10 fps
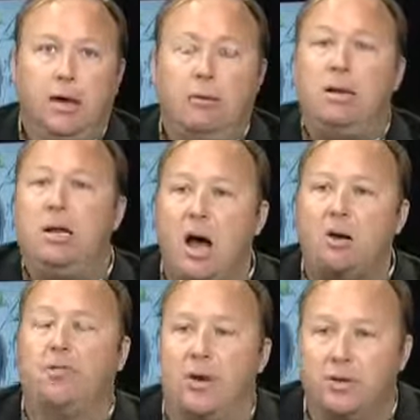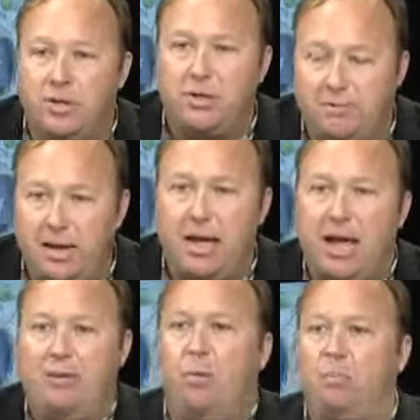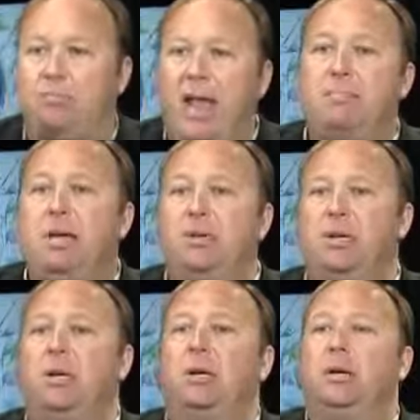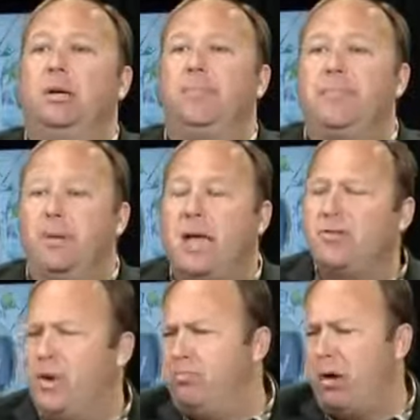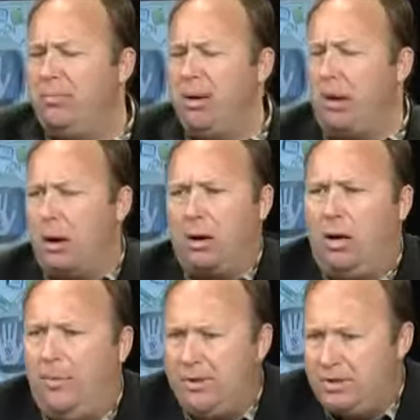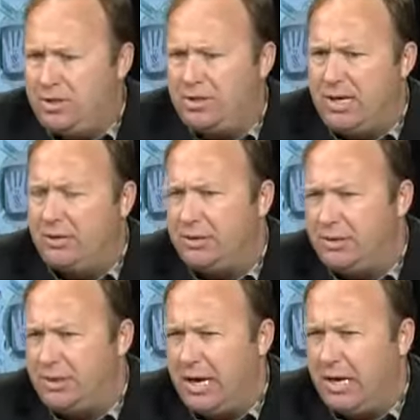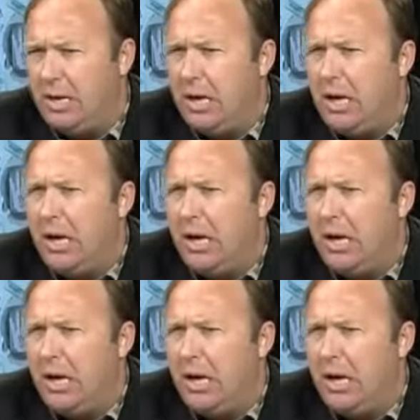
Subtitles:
How many controversies have they had where babies, guys, will you print me an article on this because it sounds insane.